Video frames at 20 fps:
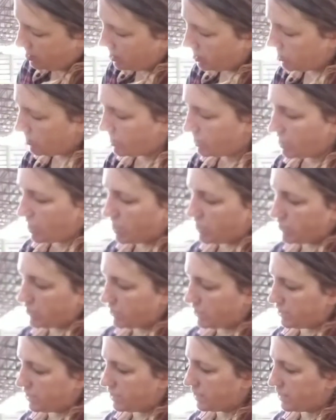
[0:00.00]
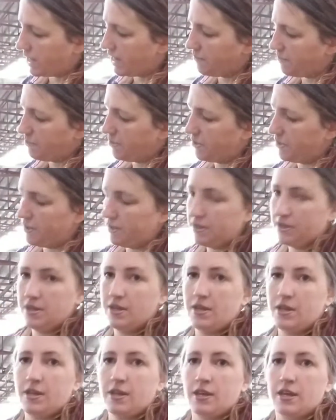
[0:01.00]
so it's not just a side pull,
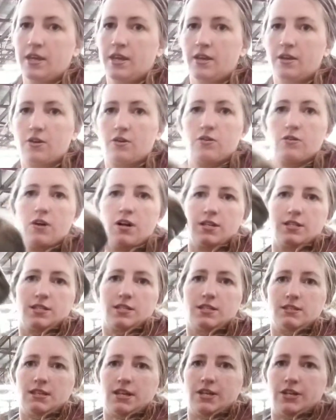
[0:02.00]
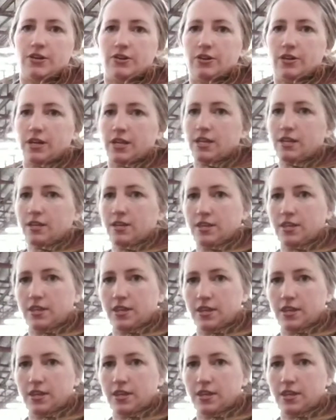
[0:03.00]
it crosses underneath